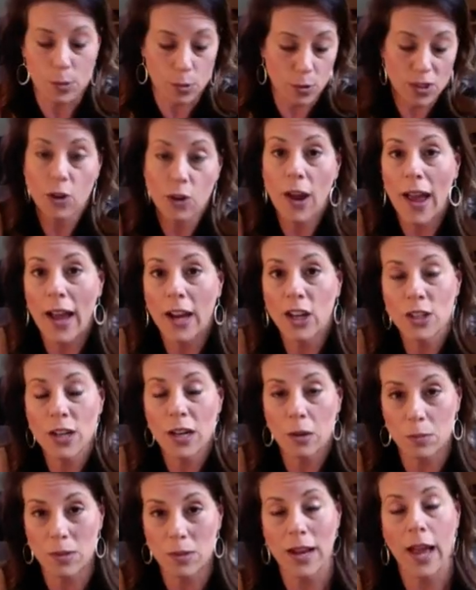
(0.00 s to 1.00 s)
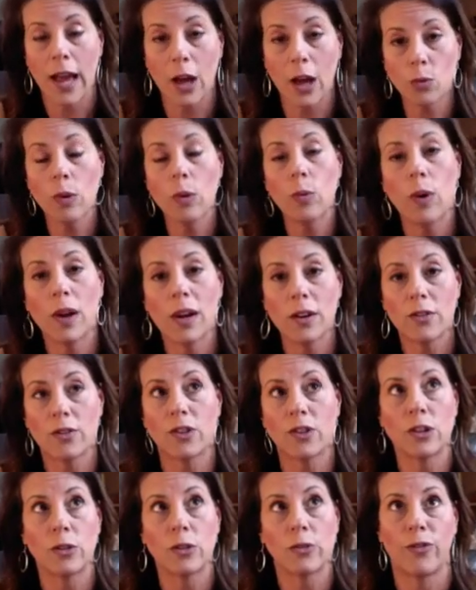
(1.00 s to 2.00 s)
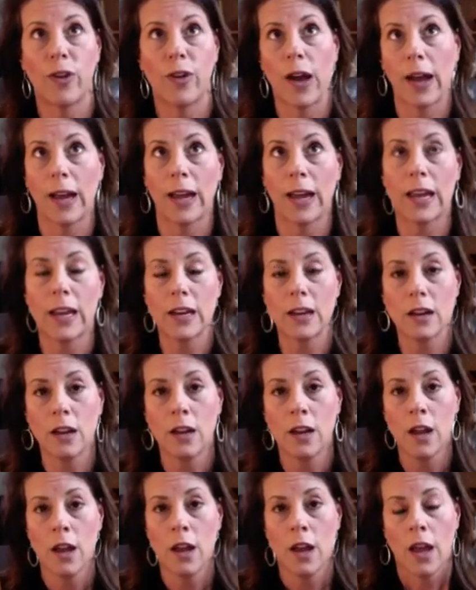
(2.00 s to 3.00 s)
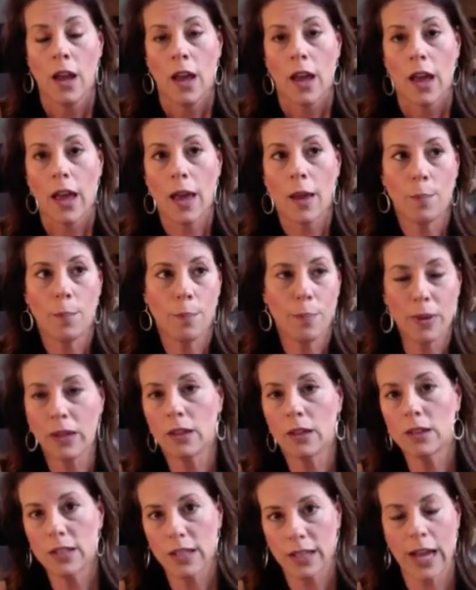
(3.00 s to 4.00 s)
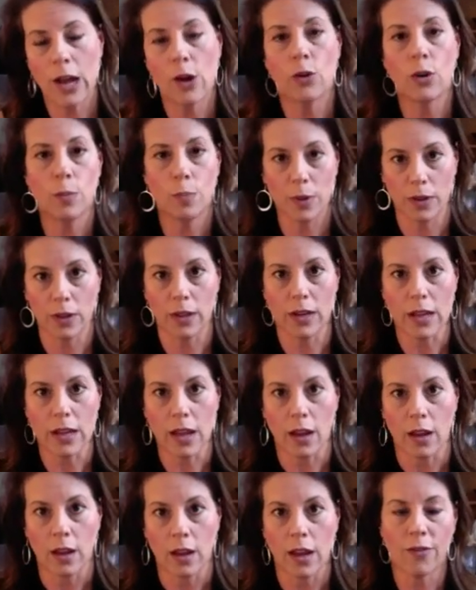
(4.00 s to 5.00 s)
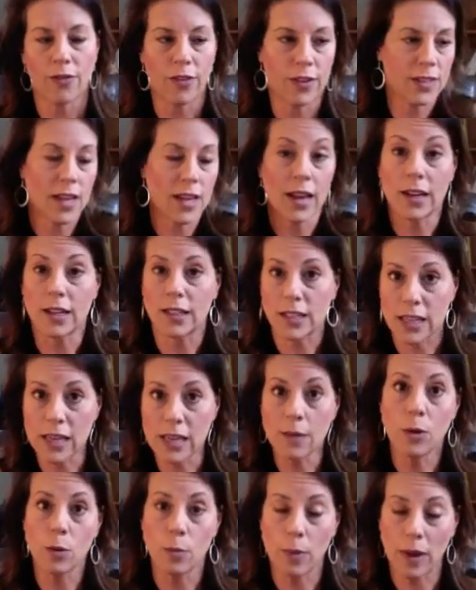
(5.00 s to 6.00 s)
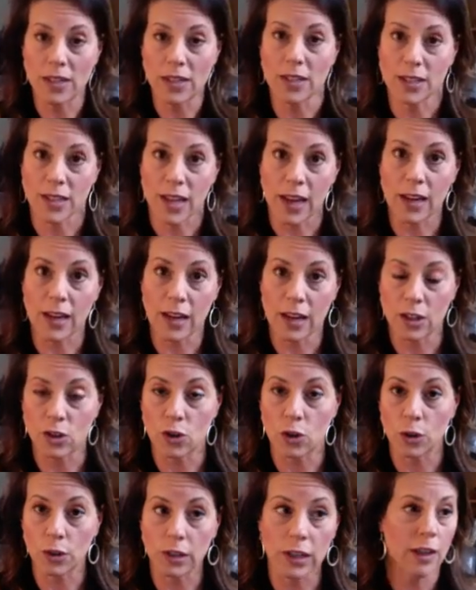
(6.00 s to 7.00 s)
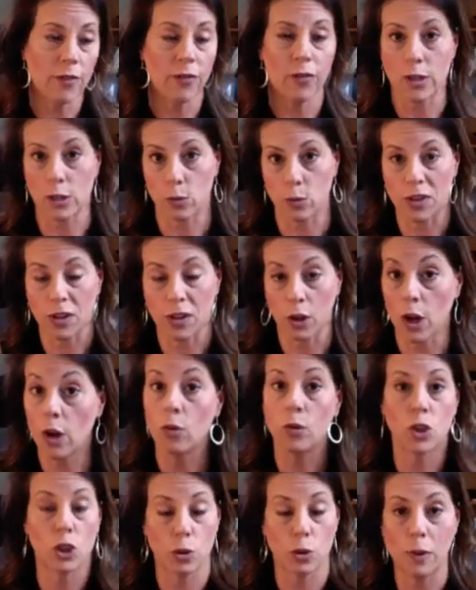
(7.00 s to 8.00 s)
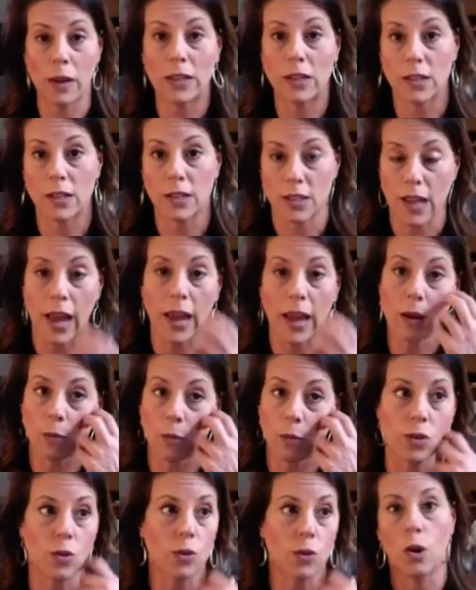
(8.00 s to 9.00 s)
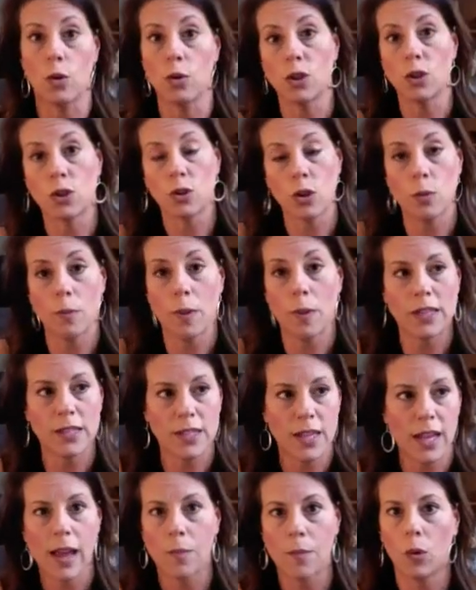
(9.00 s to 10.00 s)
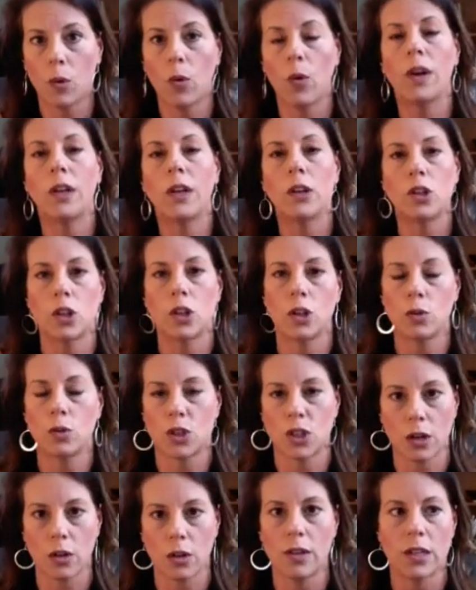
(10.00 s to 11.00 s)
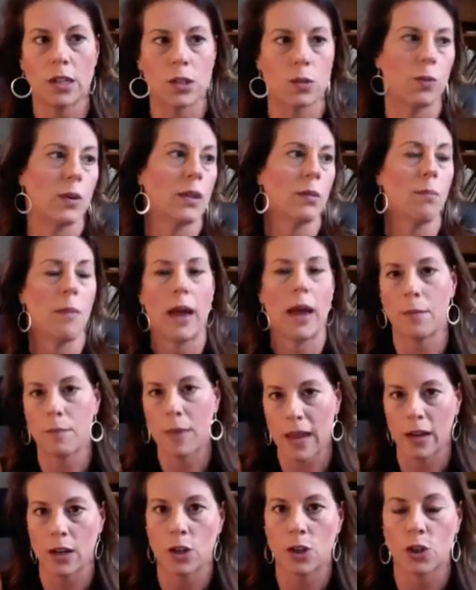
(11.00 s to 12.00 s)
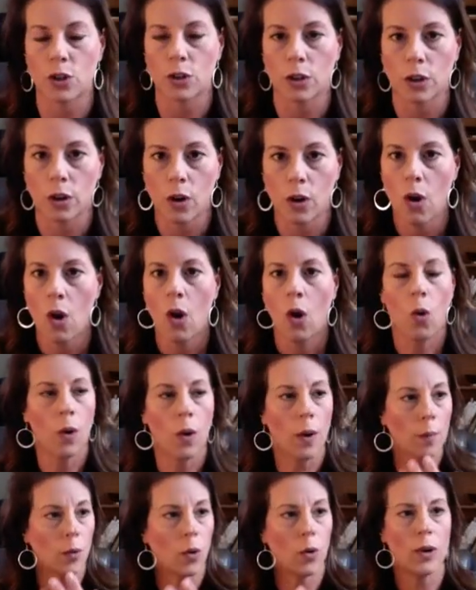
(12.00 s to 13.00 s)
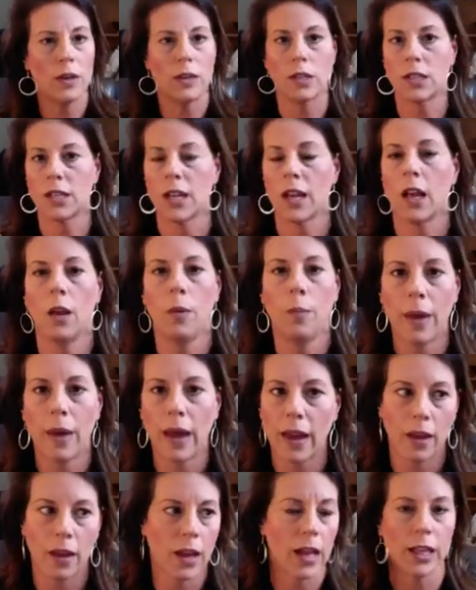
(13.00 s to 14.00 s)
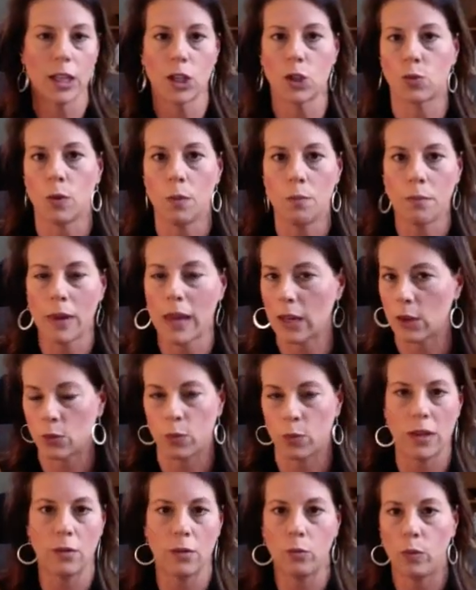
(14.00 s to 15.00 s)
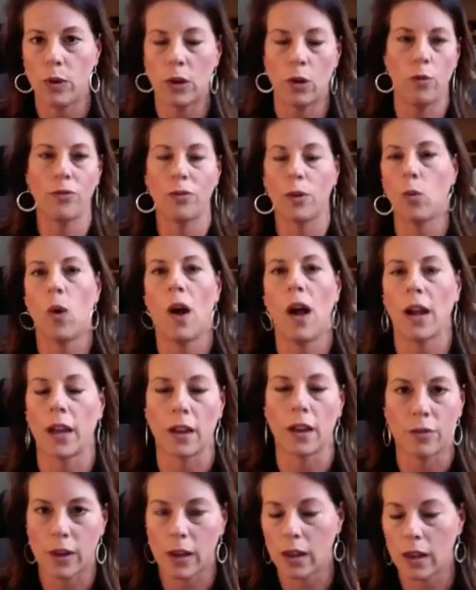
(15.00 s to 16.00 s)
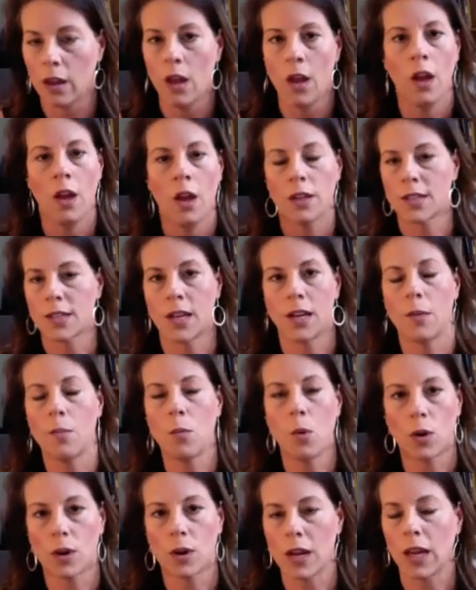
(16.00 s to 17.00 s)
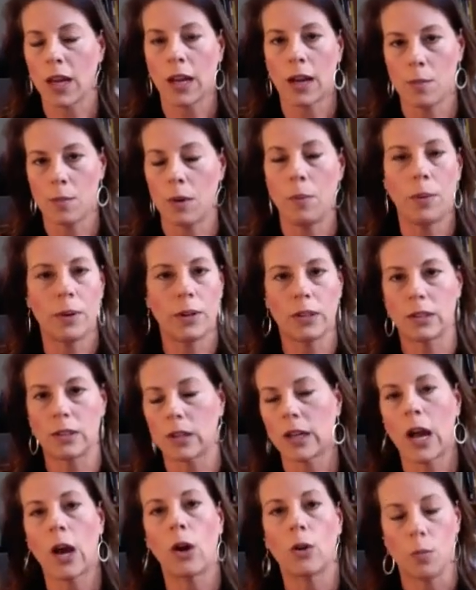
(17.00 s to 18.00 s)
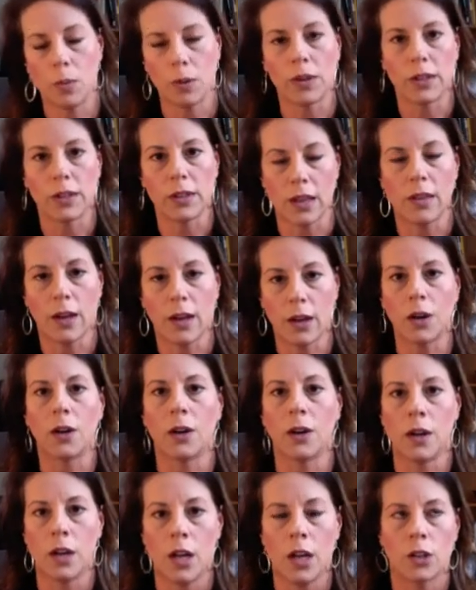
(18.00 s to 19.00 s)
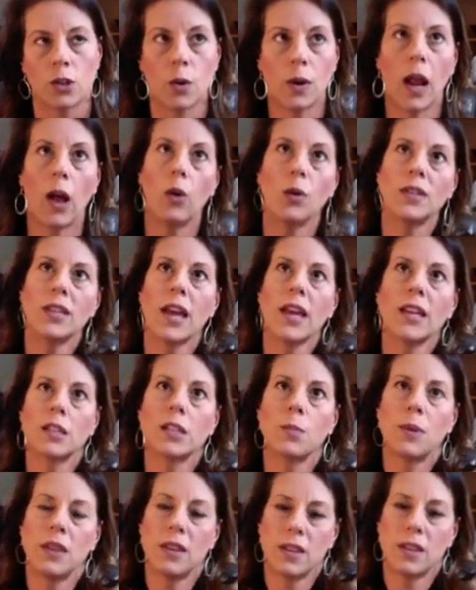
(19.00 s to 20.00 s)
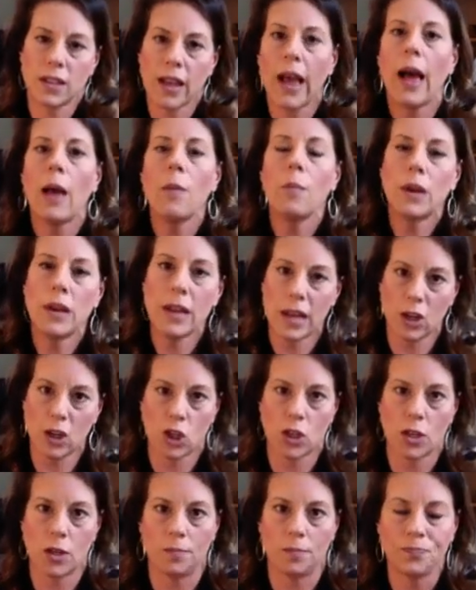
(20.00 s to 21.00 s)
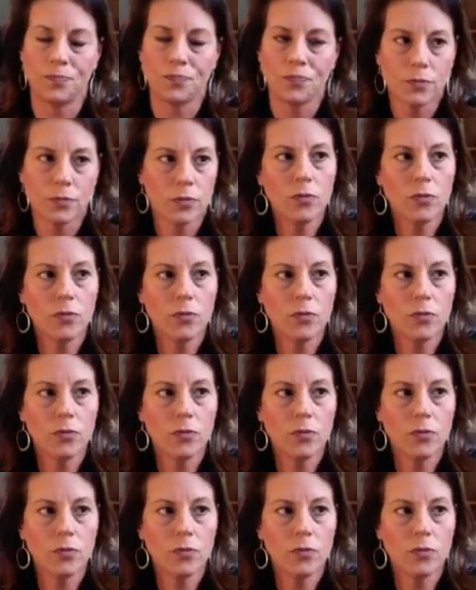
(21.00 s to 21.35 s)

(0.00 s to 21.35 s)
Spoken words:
What's our action items, and how do we want to define and build accountability? If it's on a team, you might design it internally. If it's with a coach, you might design it with your coach, or you might say, I'm going to share this with my manager, or I'm going to tell my college roommate. We go for a walk every Sunday morning, and I'm going to build accountability there. So it always has to be this combination.